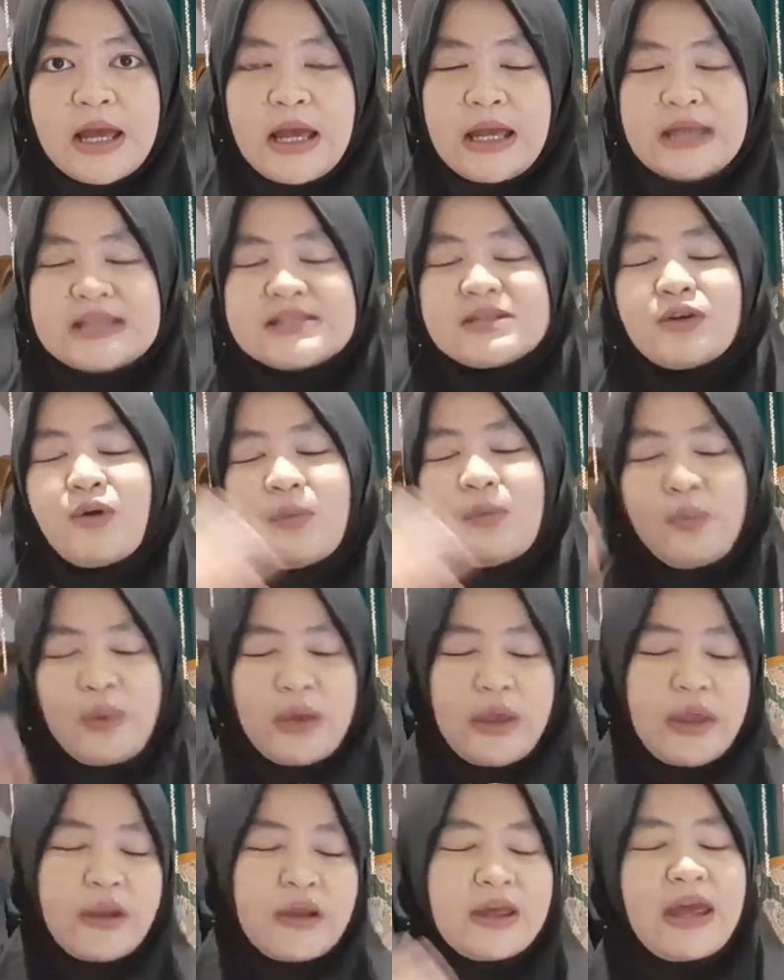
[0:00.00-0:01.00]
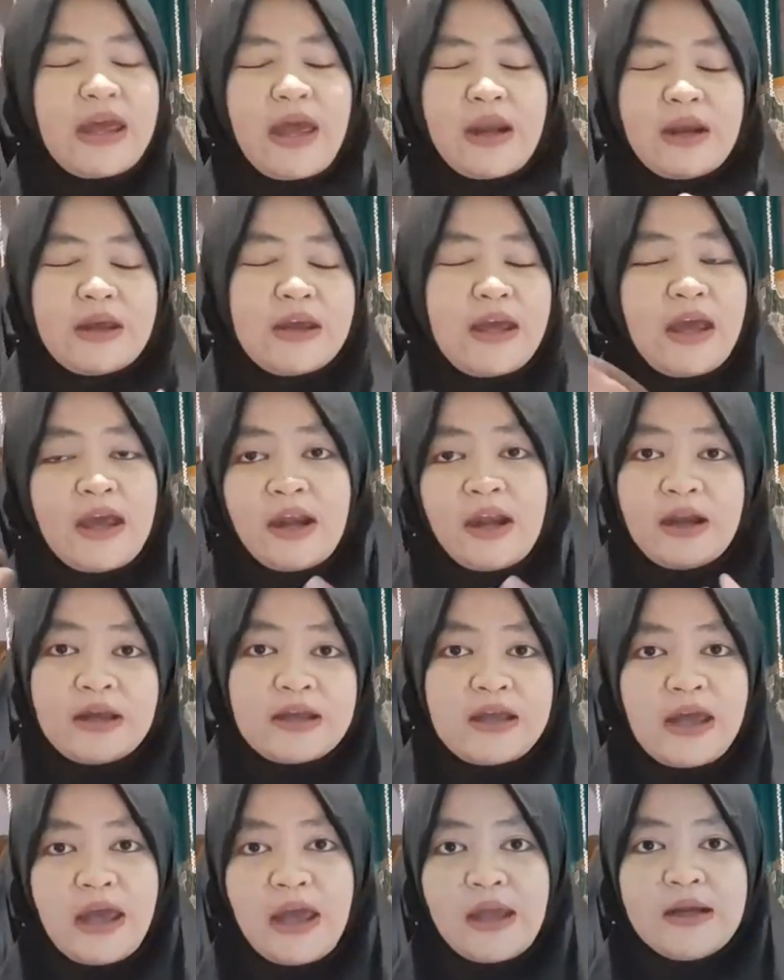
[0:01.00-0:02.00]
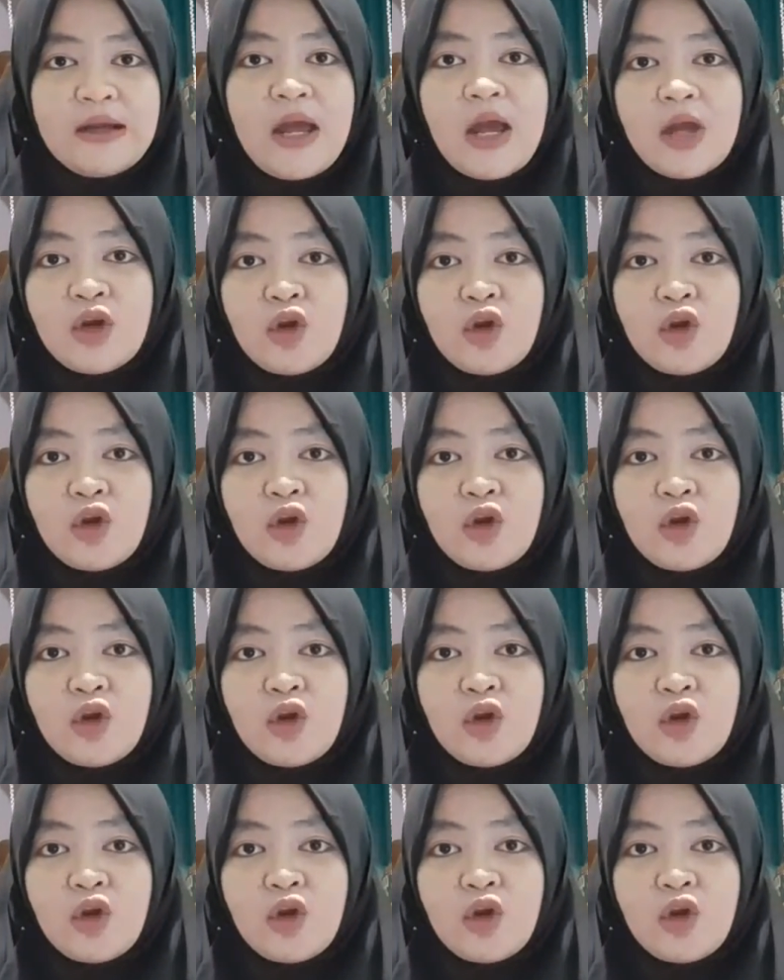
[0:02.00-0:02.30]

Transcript: It's repeat again and again,